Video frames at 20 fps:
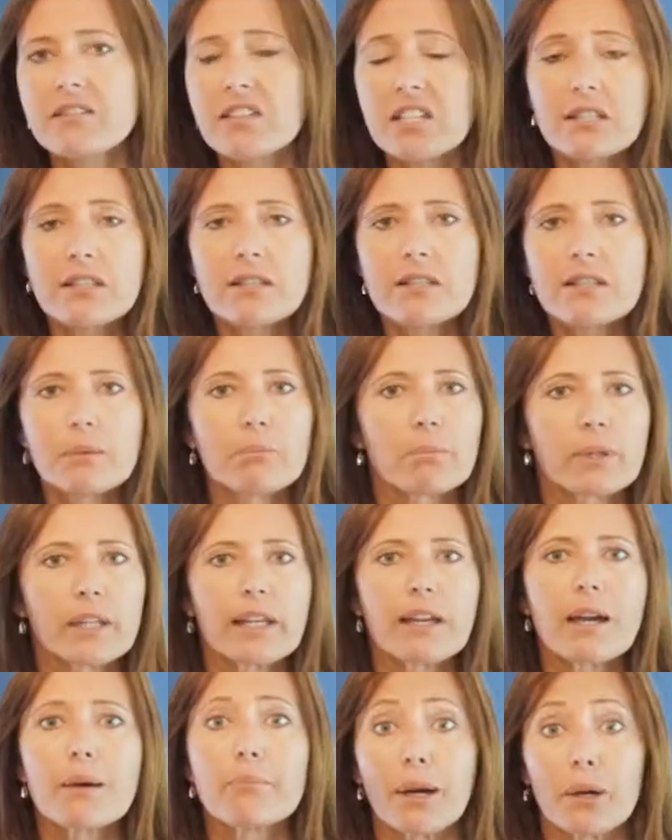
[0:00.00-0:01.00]
this is
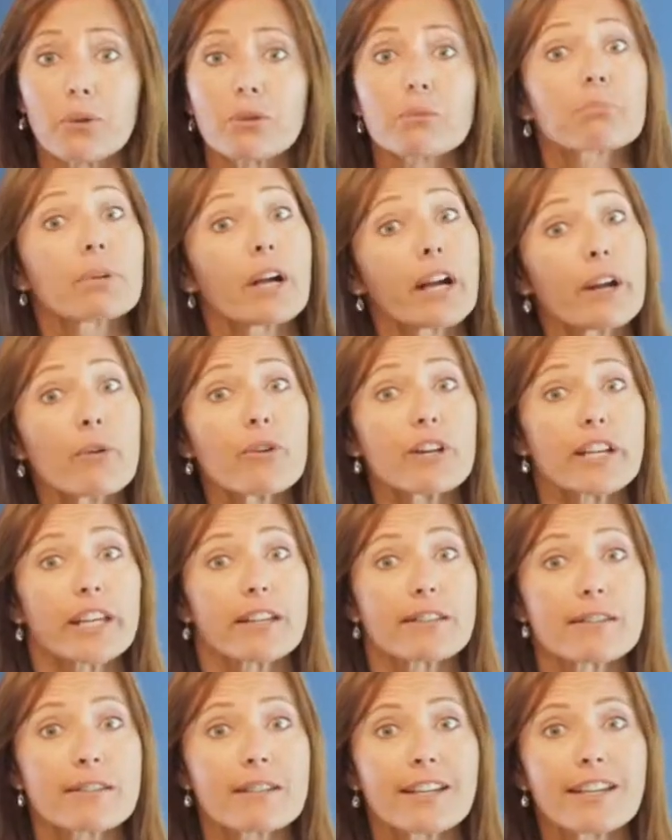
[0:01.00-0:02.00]
simply about
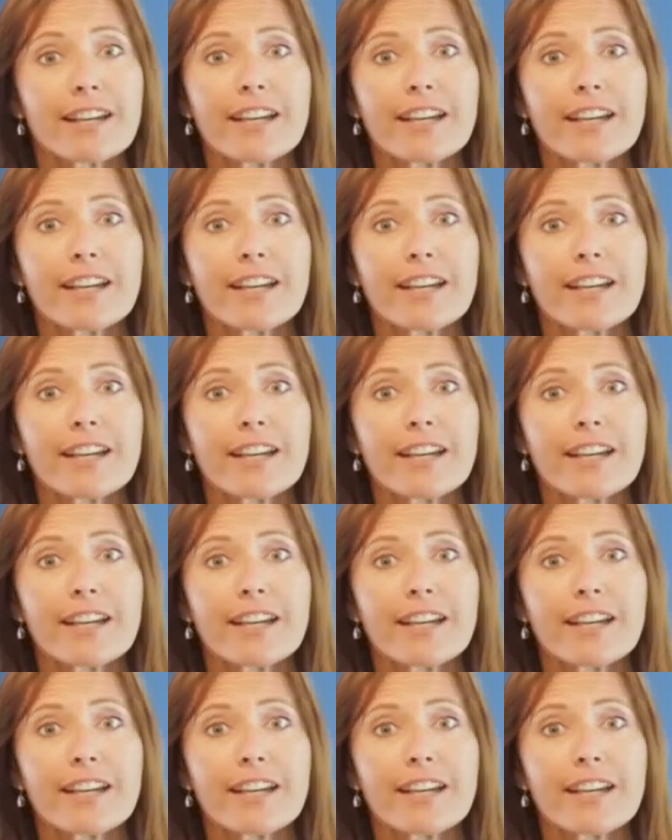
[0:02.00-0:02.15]
priorities.